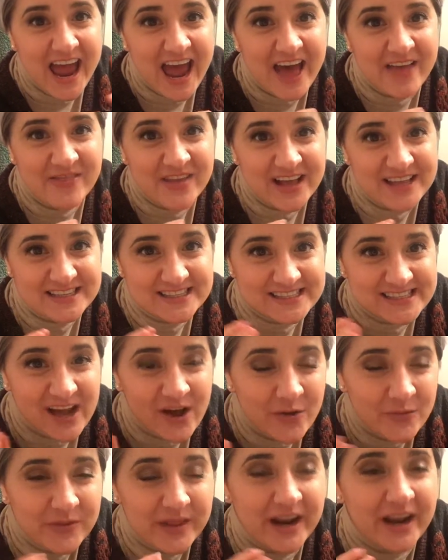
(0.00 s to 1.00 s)
And that
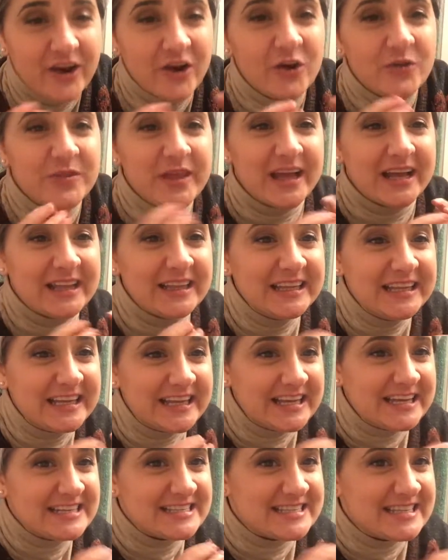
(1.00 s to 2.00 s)
sound that I heard, that
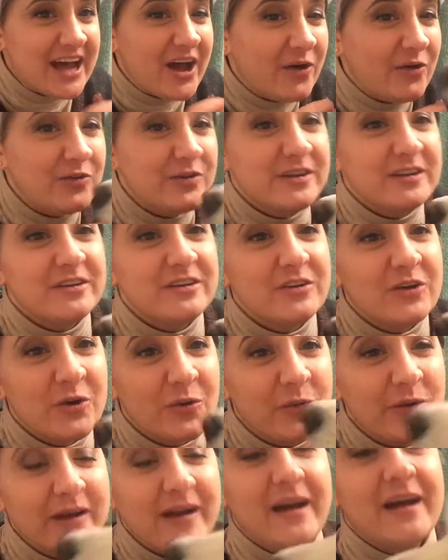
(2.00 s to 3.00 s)
clinking sound
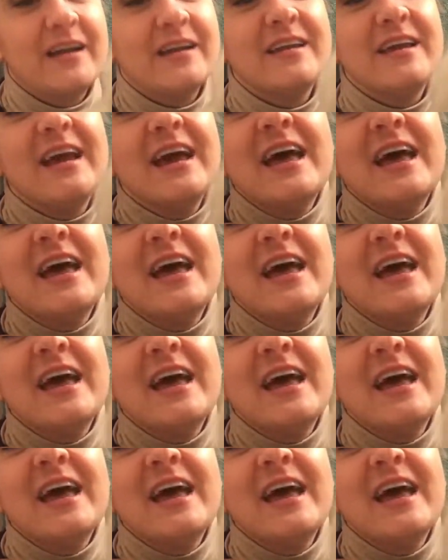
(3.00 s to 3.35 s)
going on,